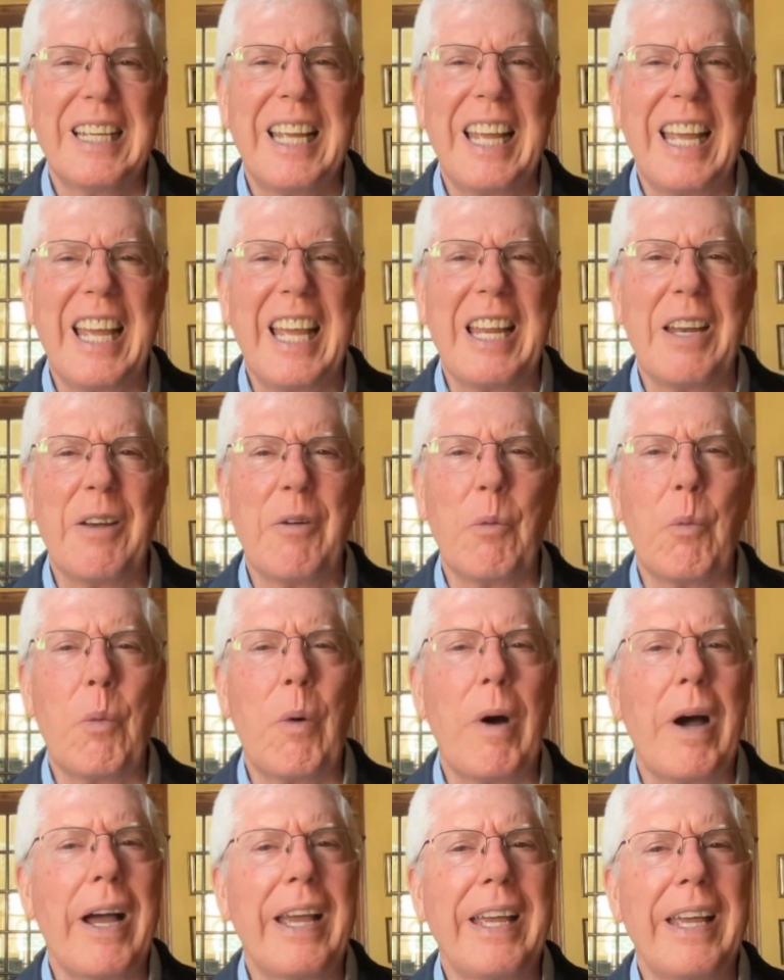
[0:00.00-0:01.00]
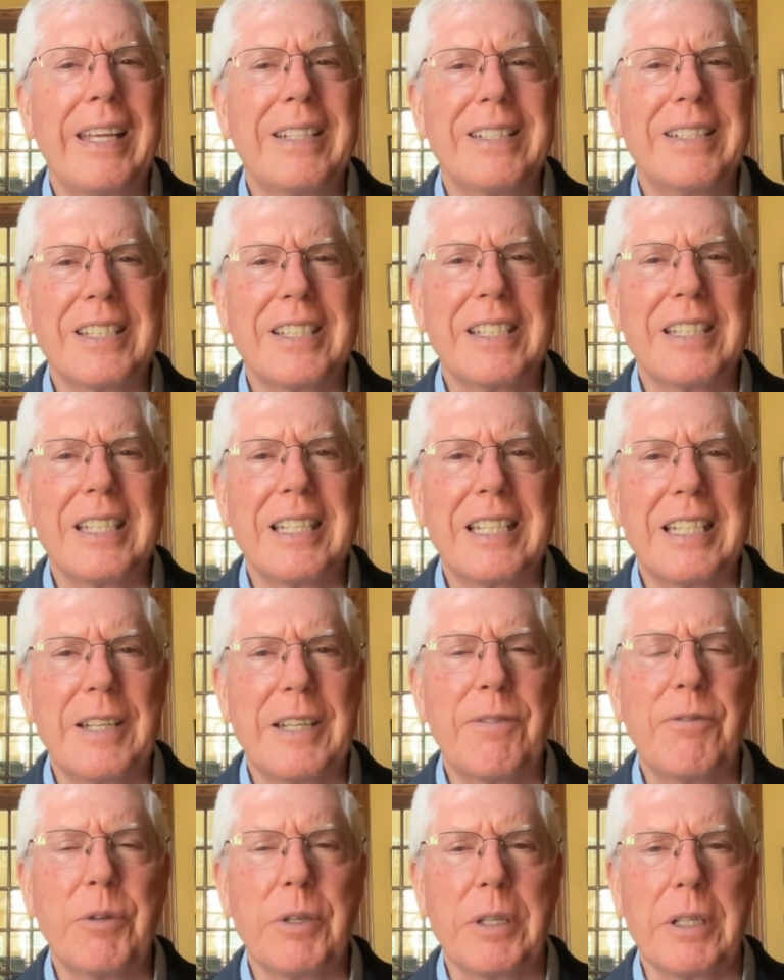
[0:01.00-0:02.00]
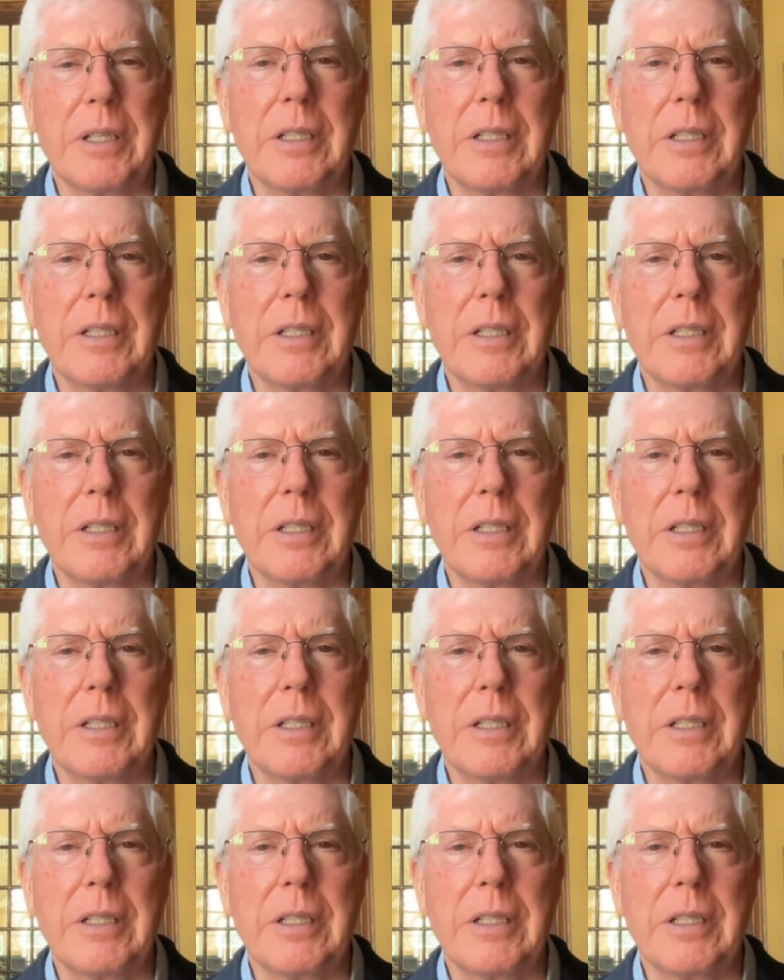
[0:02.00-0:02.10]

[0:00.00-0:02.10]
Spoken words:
And why is it different?